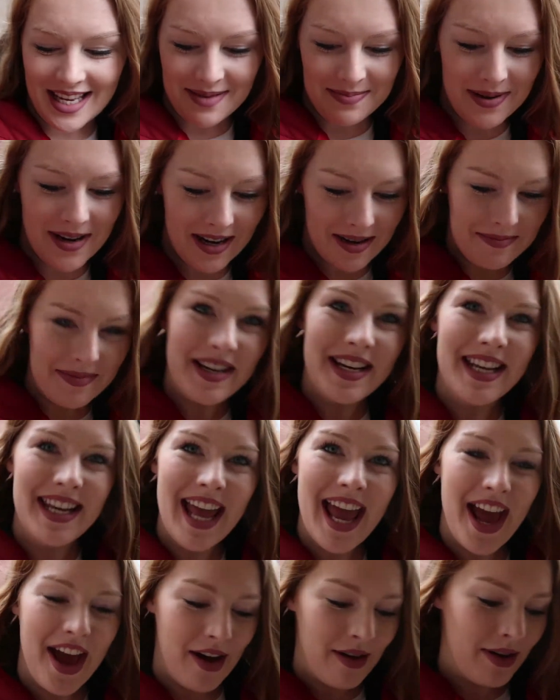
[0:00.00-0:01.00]
the apartment
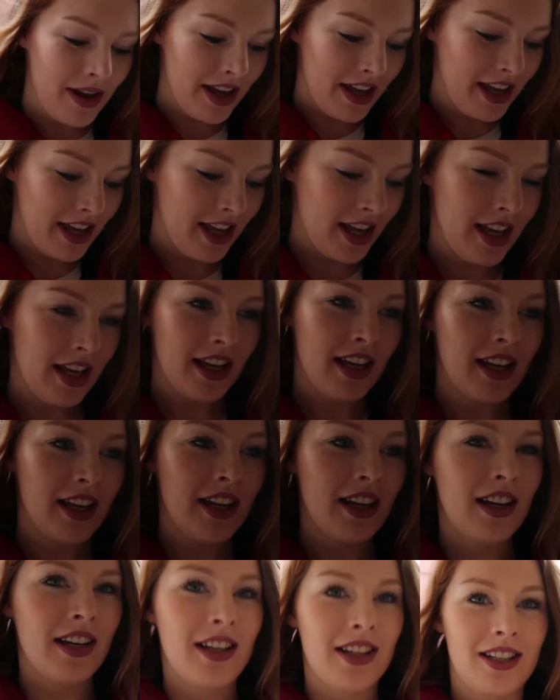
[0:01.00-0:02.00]
now.
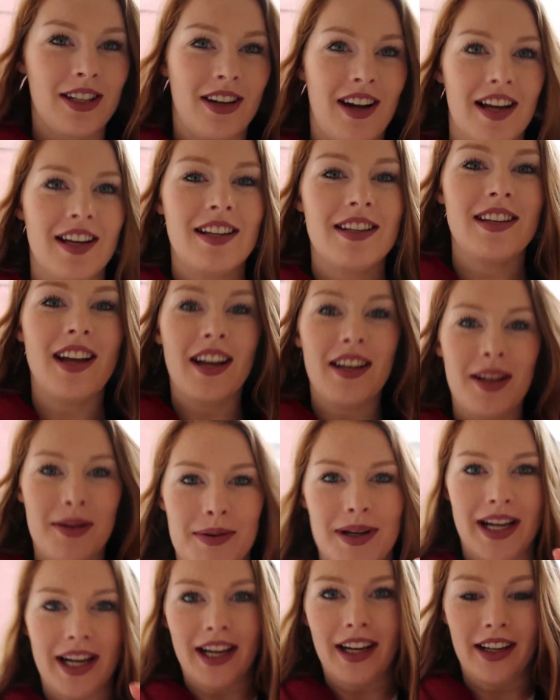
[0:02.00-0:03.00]
So I decided to
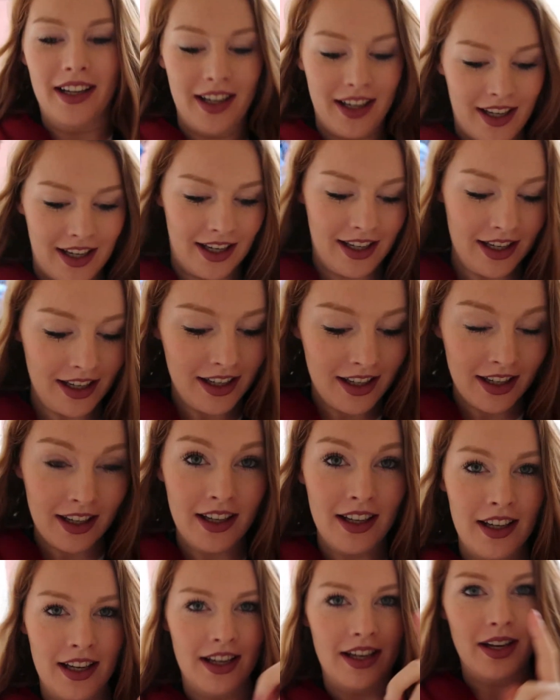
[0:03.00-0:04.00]
wear
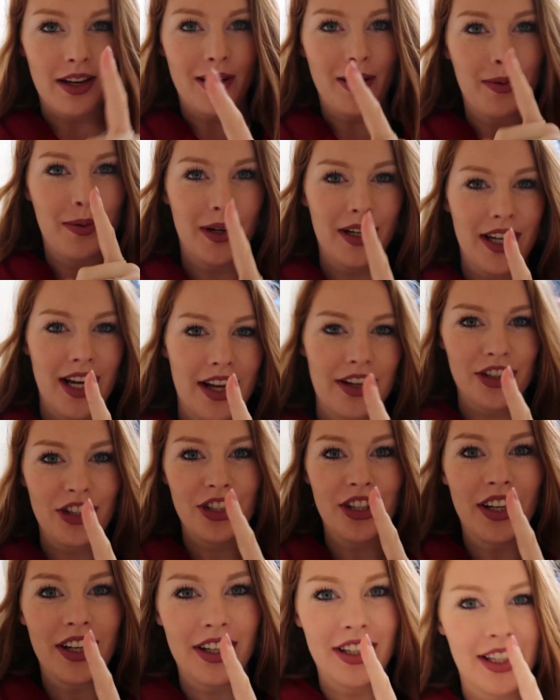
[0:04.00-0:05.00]
a workout
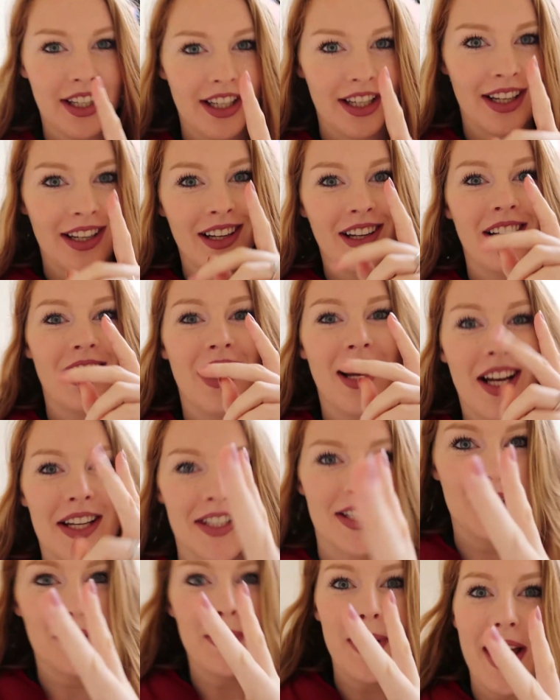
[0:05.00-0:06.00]
shirt, a
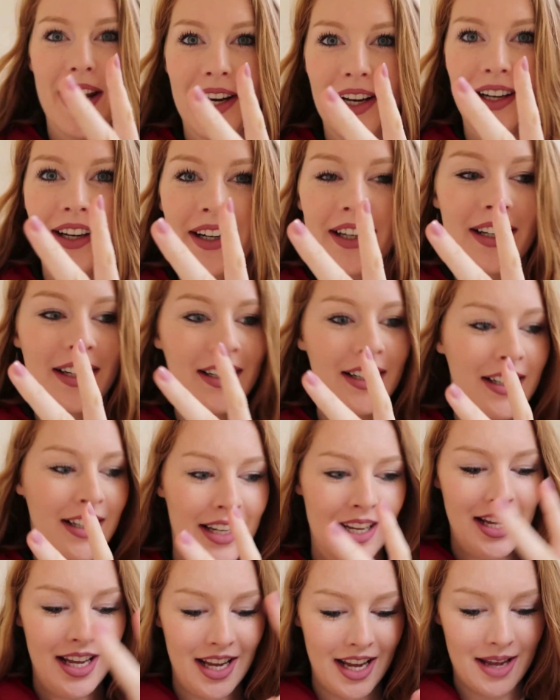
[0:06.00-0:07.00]
sweater,
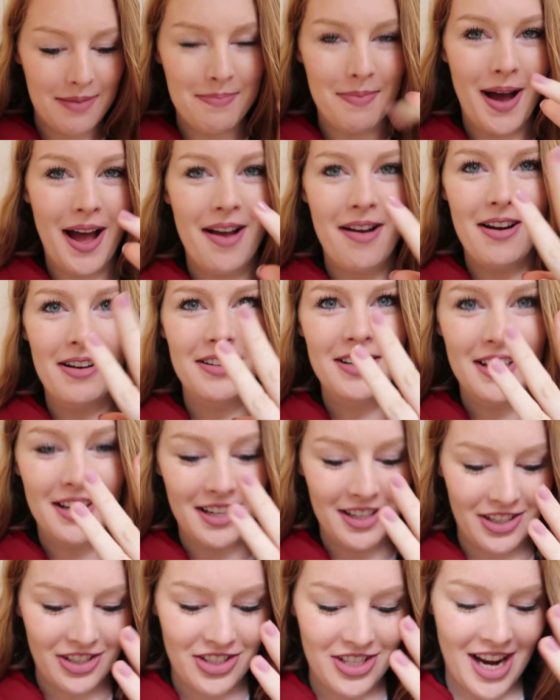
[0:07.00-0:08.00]
my
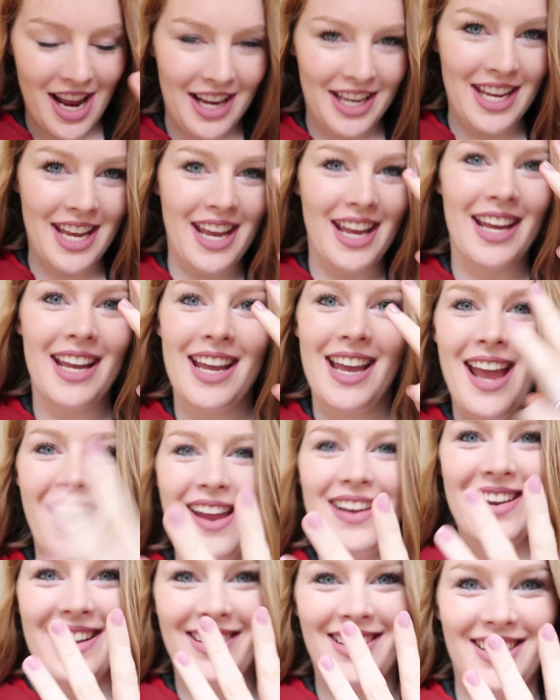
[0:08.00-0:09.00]
Arc'teryx jacket,
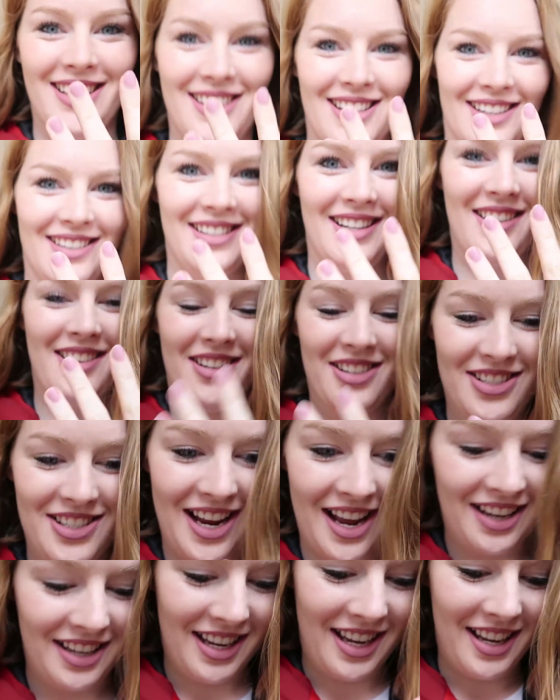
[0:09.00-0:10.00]
and Nicholas's Arc'teryx
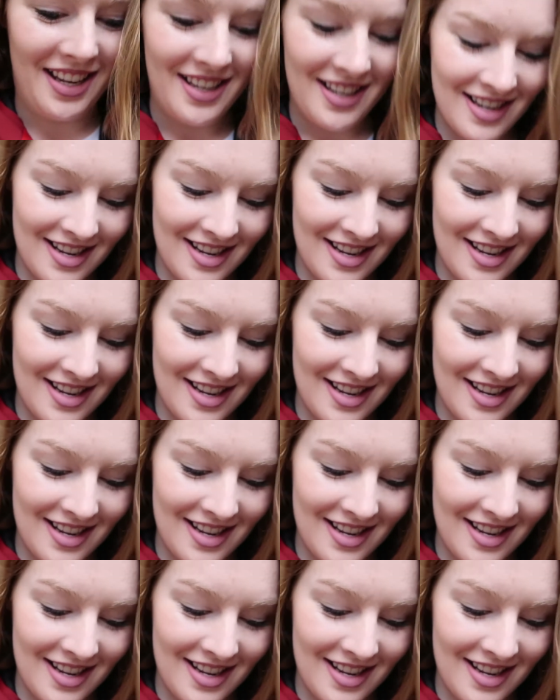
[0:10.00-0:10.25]
jacket.